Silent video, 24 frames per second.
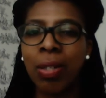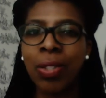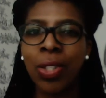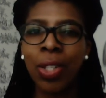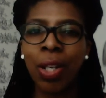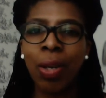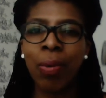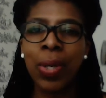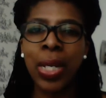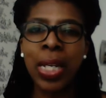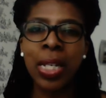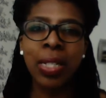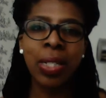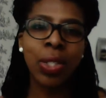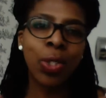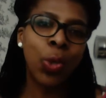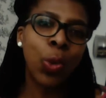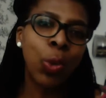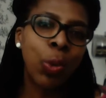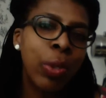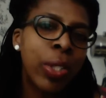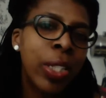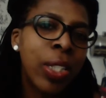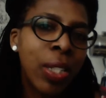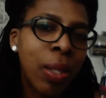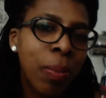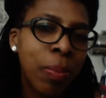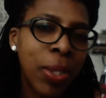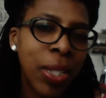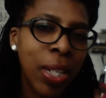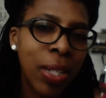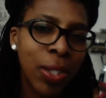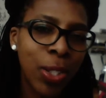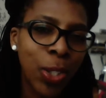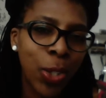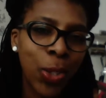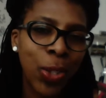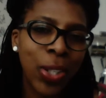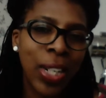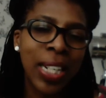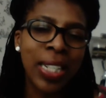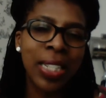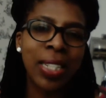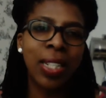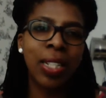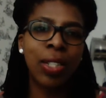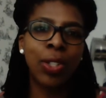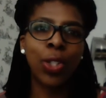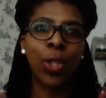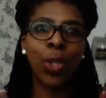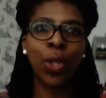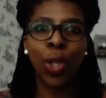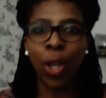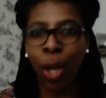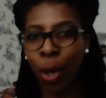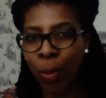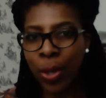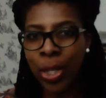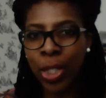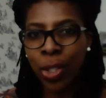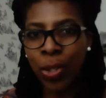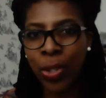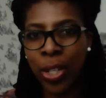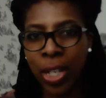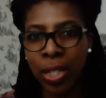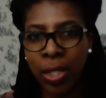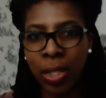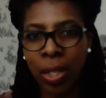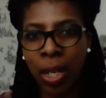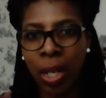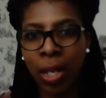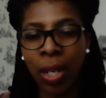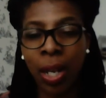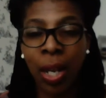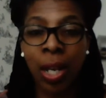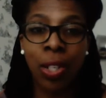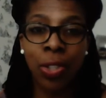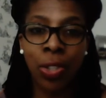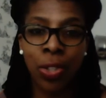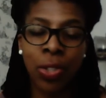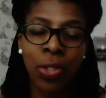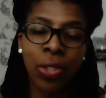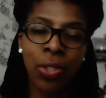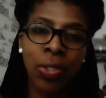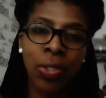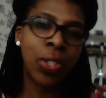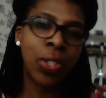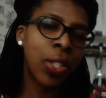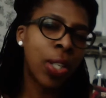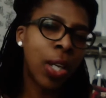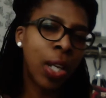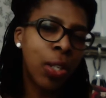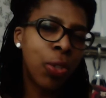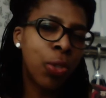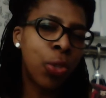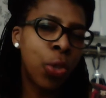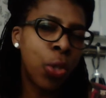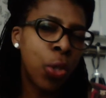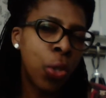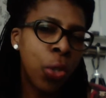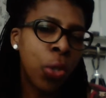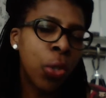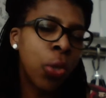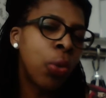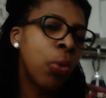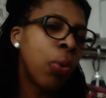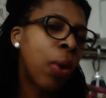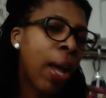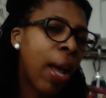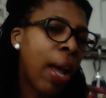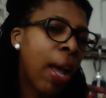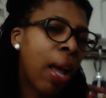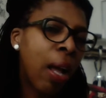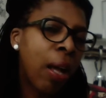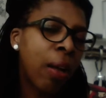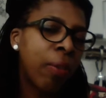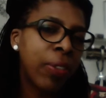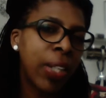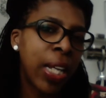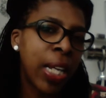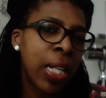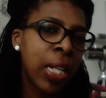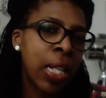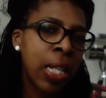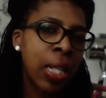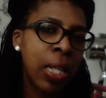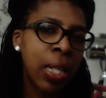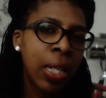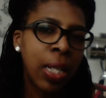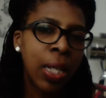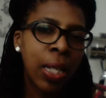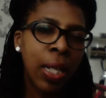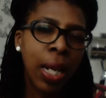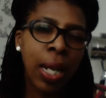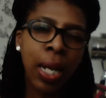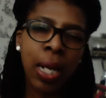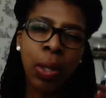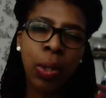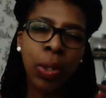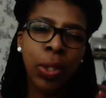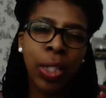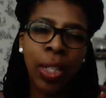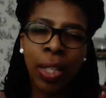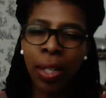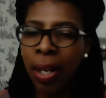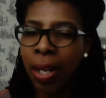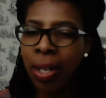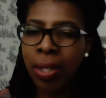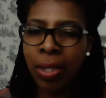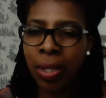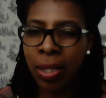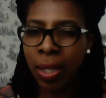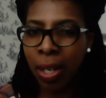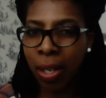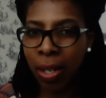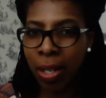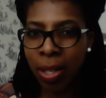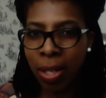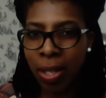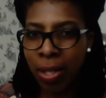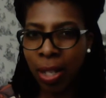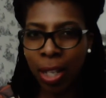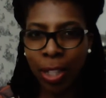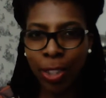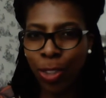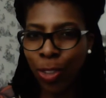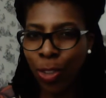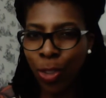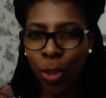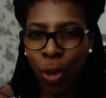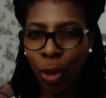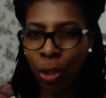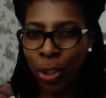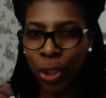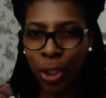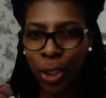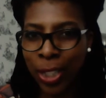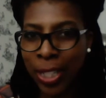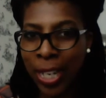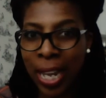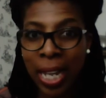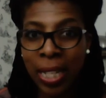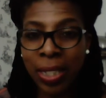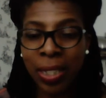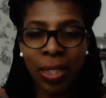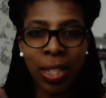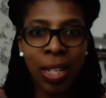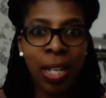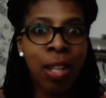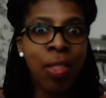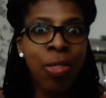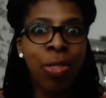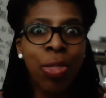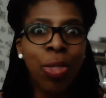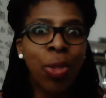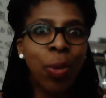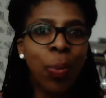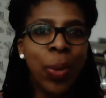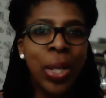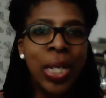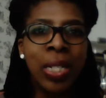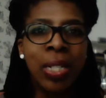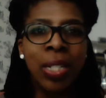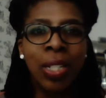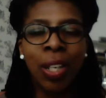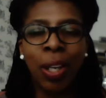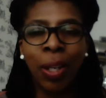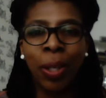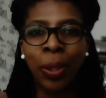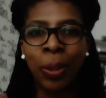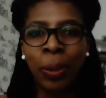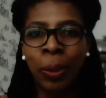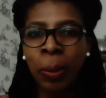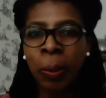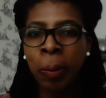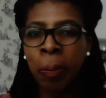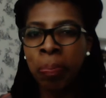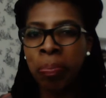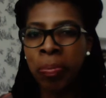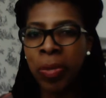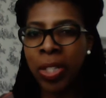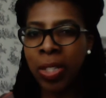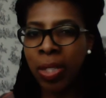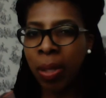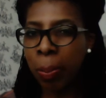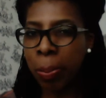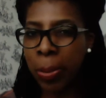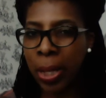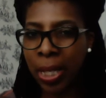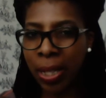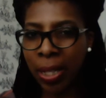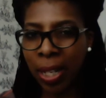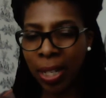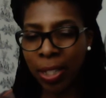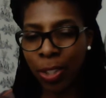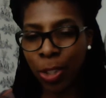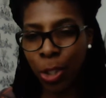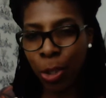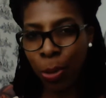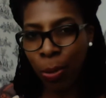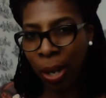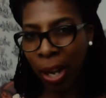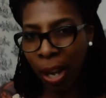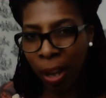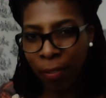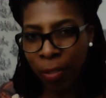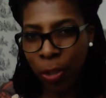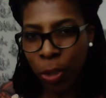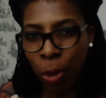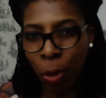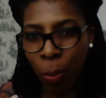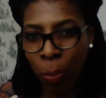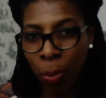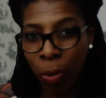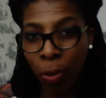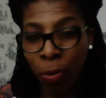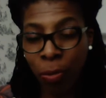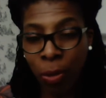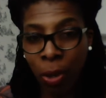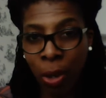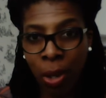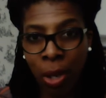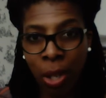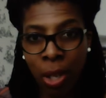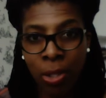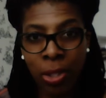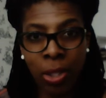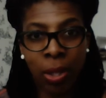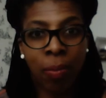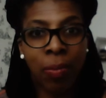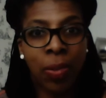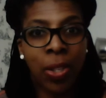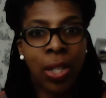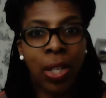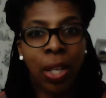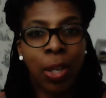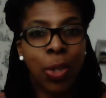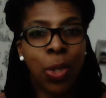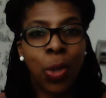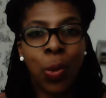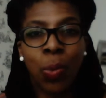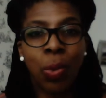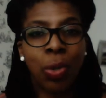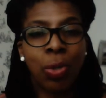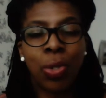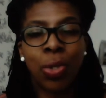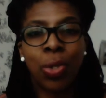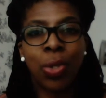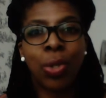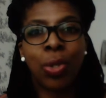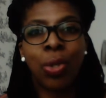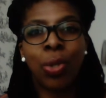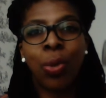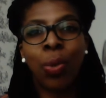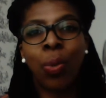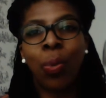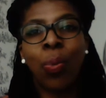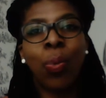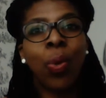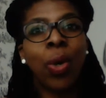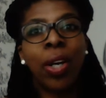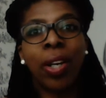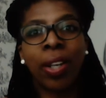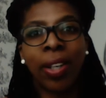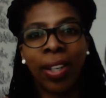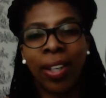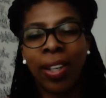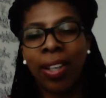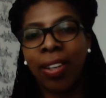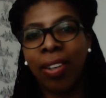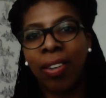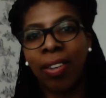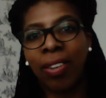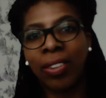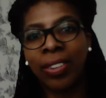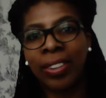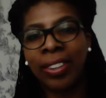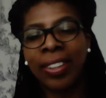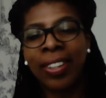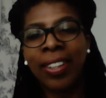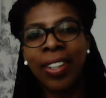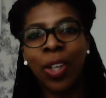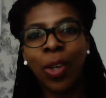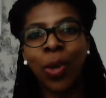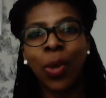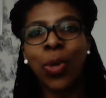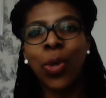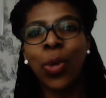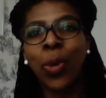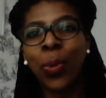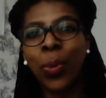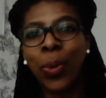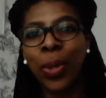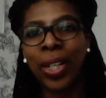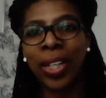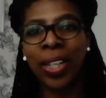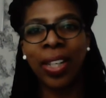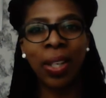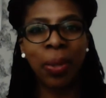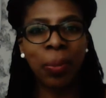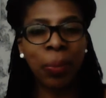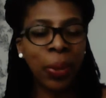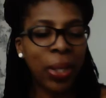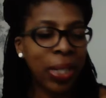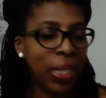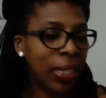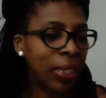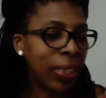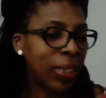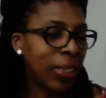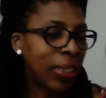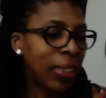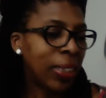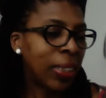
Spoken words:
So it's always sometimes a good idea to go into the estate agent say, do you have any, can I see anything that's not yet in the window, something that you have in your portfolio, something that you're working on or you're working with.